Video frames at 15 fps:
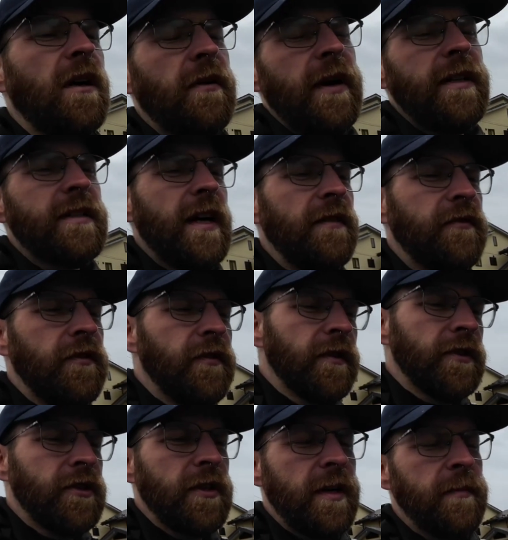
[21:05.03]
or else after
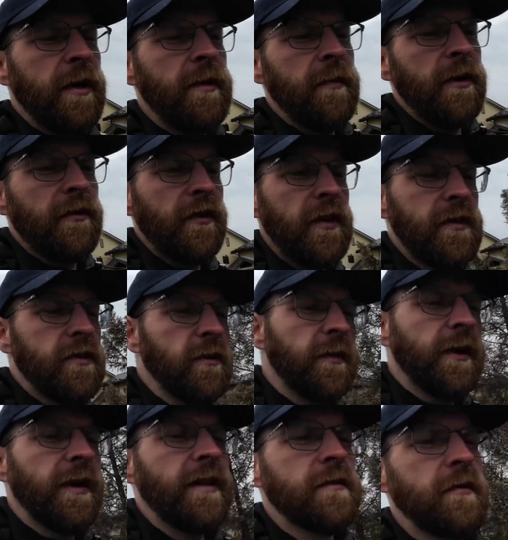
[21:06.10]
Fukushima I might find
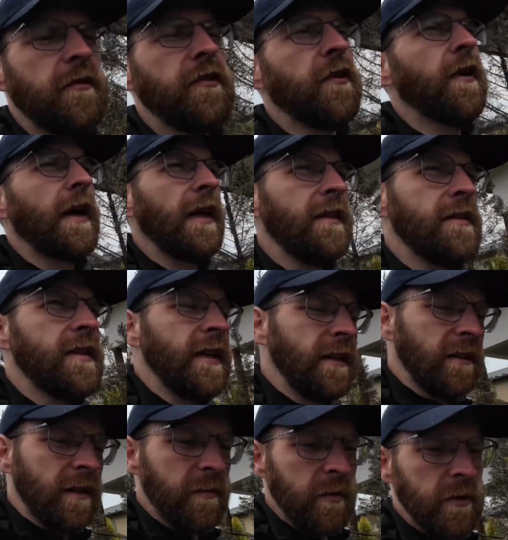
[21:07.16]
somewhere else before I get to
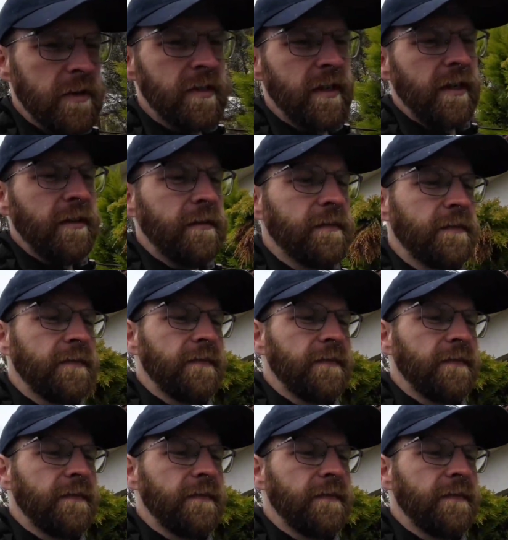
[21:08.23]
Sendai, but we'll see.